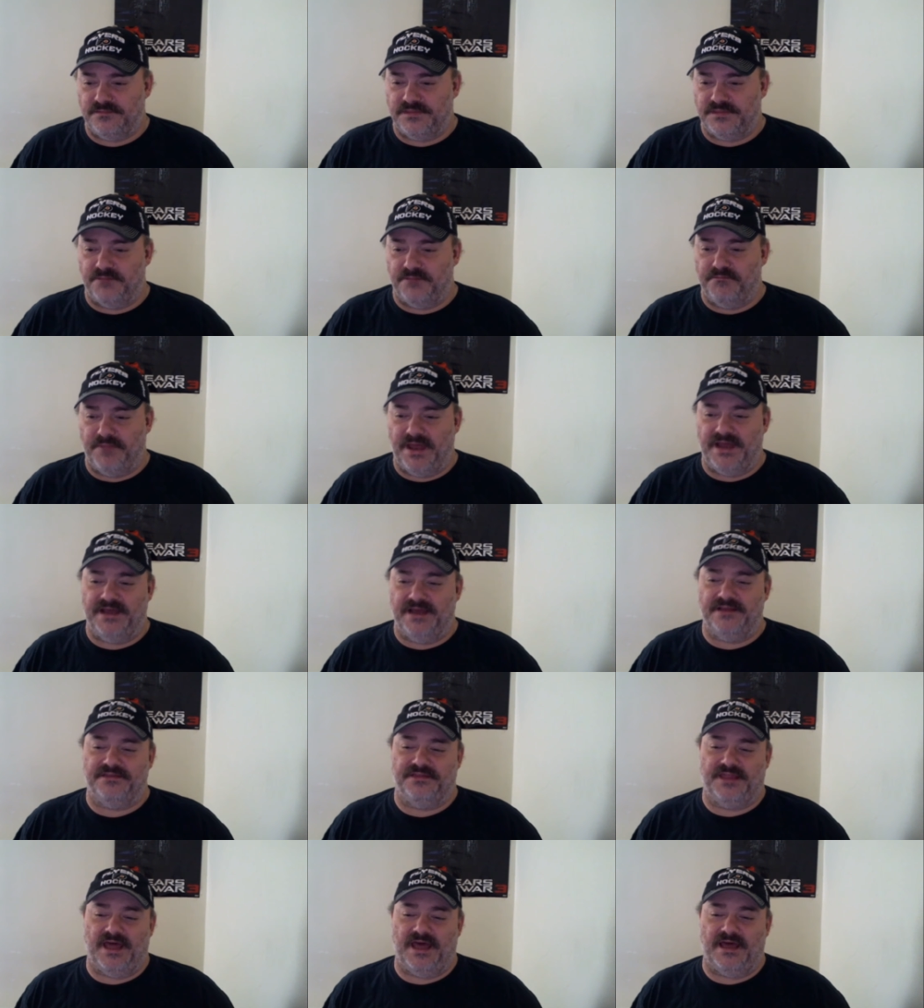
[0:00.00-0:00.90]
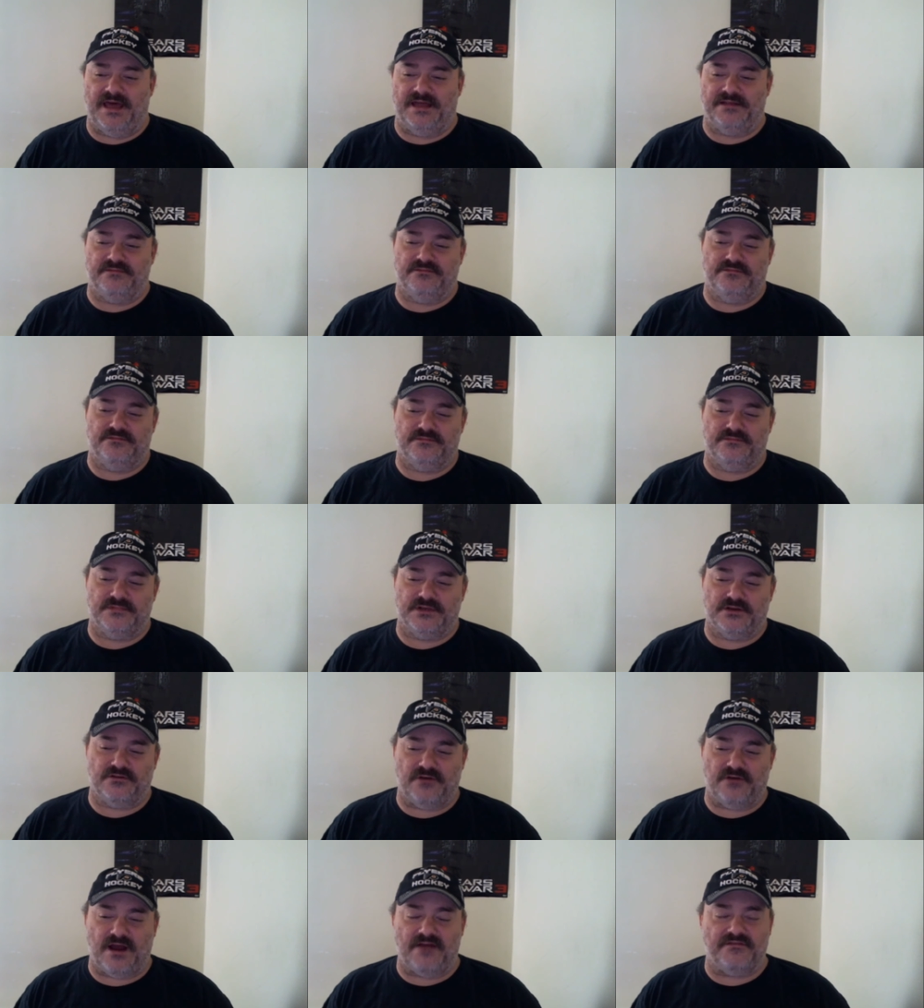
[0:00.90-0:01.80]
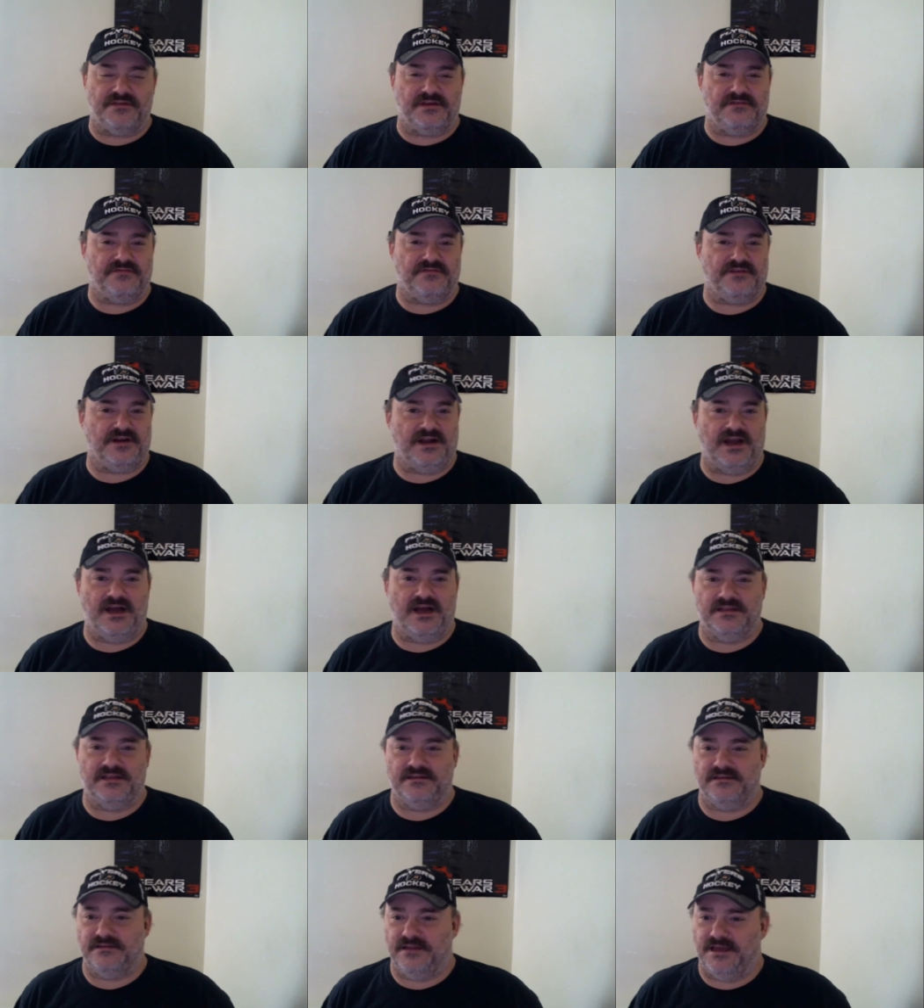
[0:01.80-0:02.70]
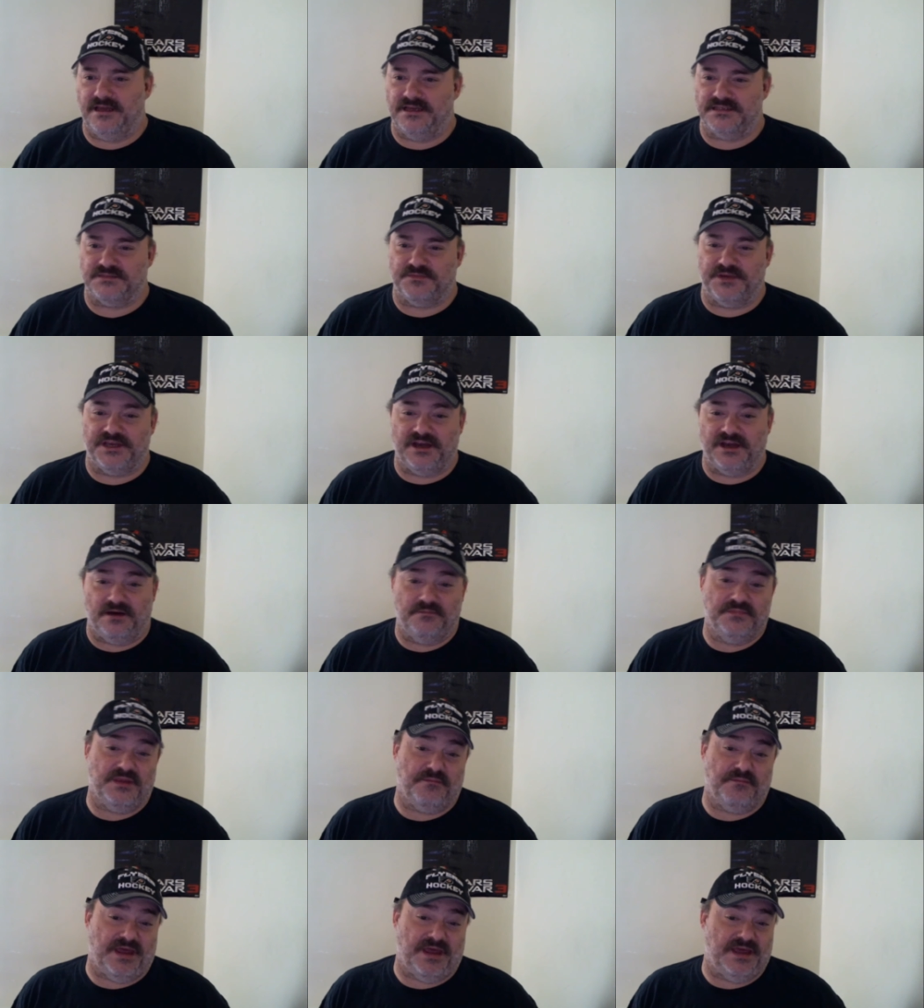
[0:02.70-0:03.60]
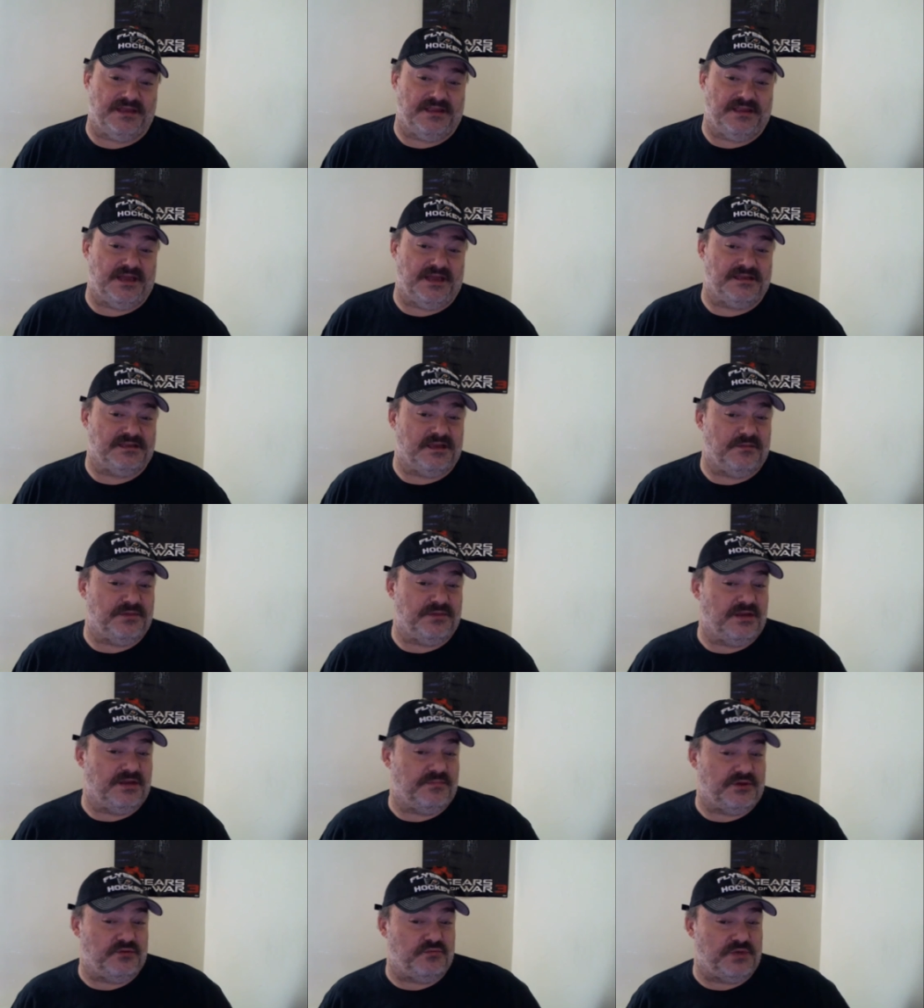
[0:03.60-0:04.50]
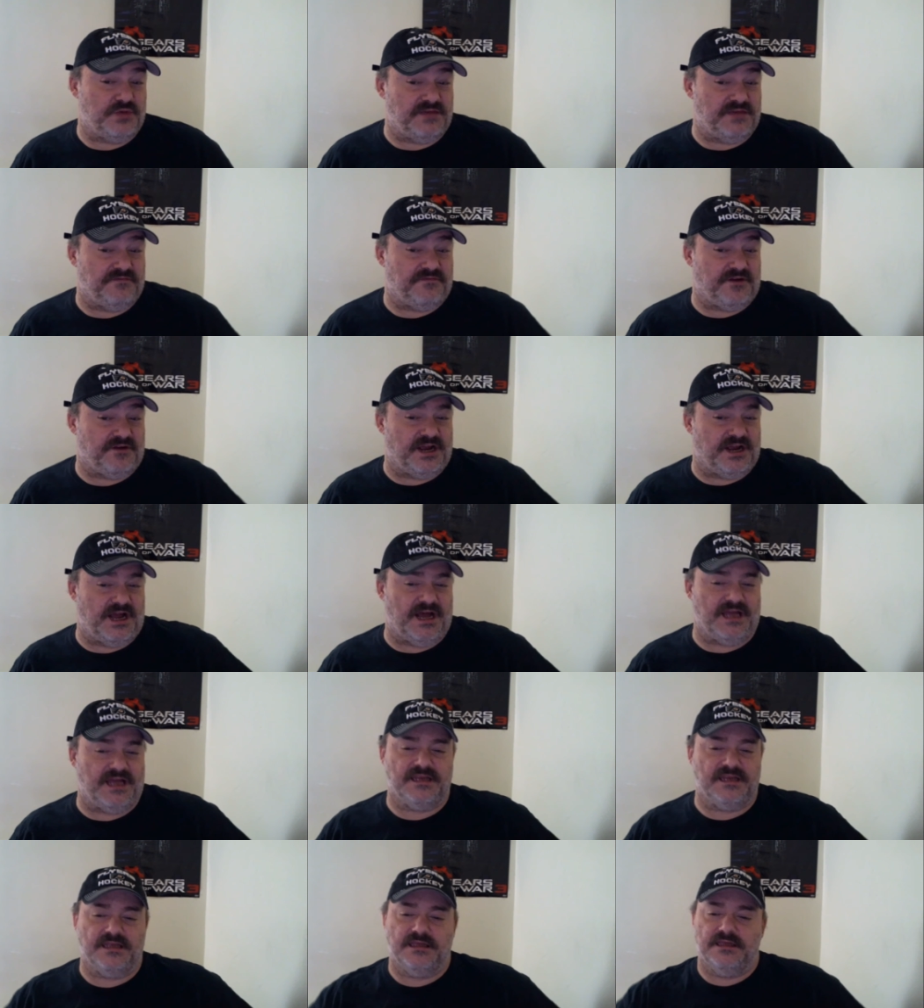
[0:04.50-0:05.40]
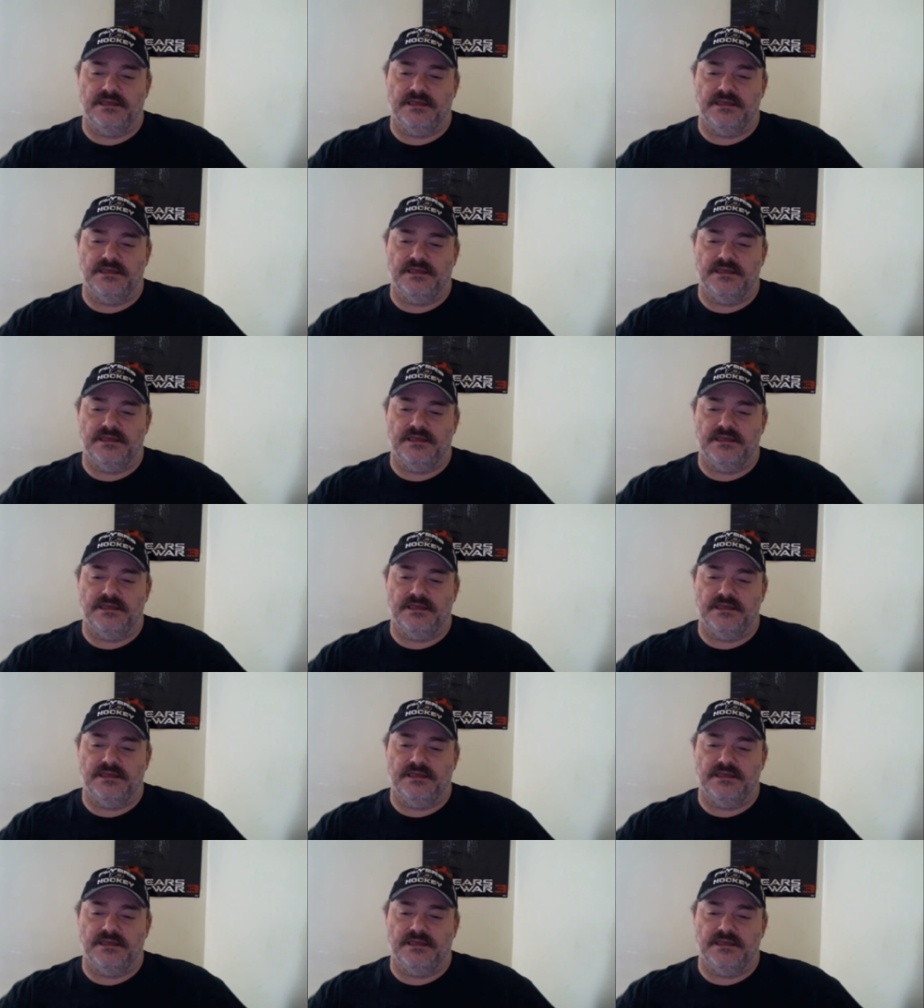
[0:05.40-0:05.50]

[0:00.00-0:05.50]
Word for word: the man that Gravity forgot has become the man that WWE forgot.